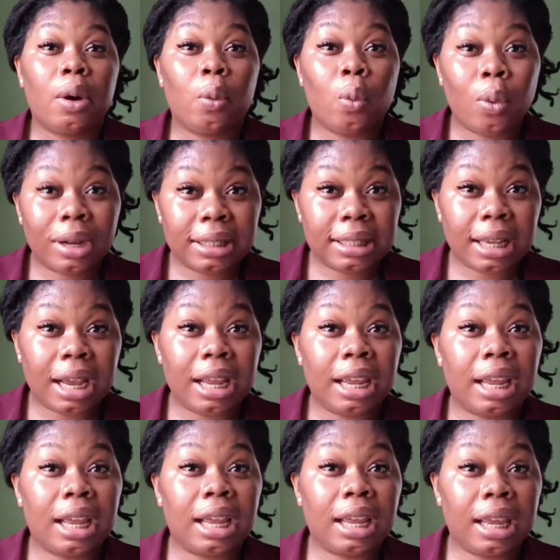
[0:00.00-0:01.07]
what
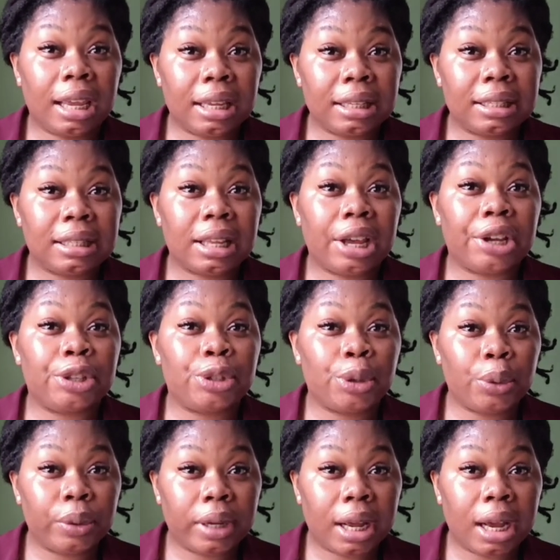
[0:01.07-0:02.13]
is a
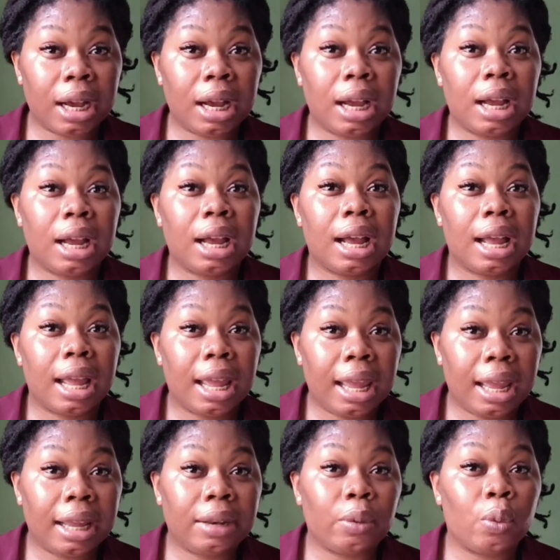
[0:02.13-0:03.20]
toner
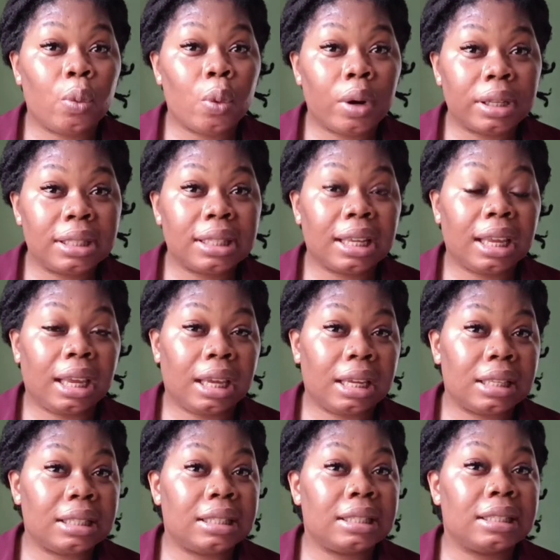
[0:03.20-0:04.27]
and what
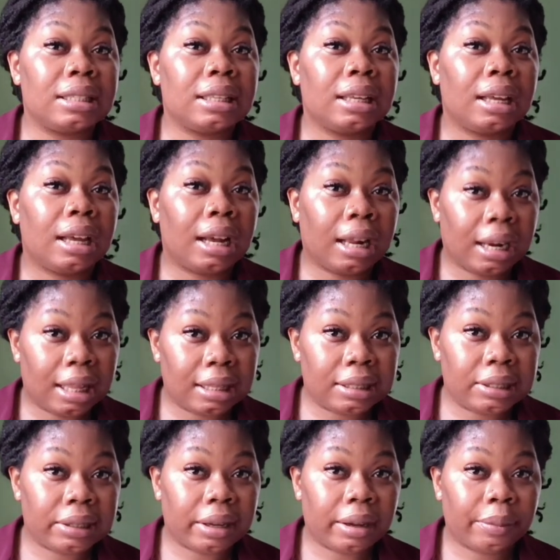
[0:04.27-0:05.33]
is a
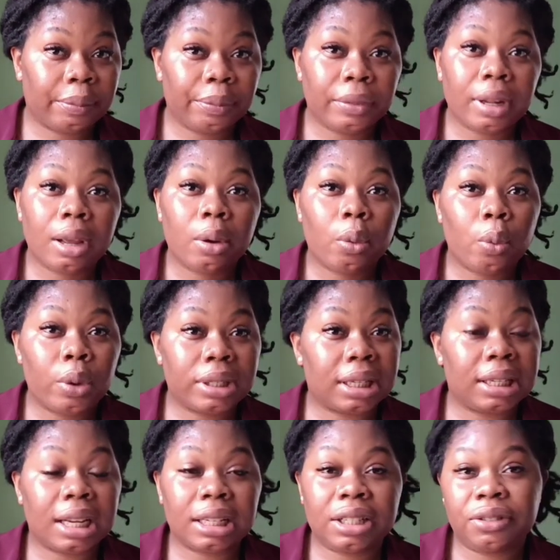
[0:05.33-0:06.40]
cleanser. What
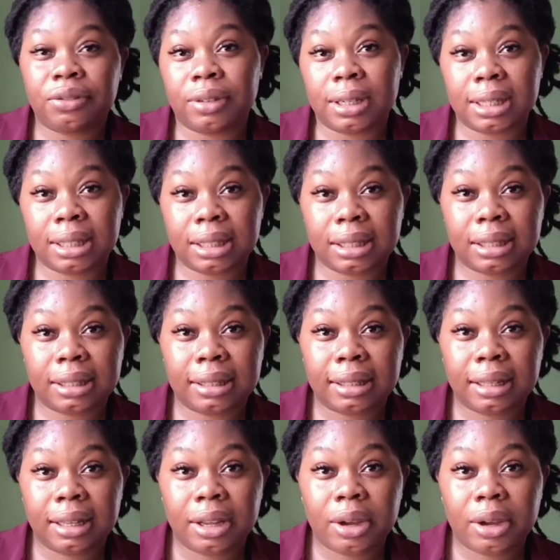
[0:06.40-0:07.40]
are their differences?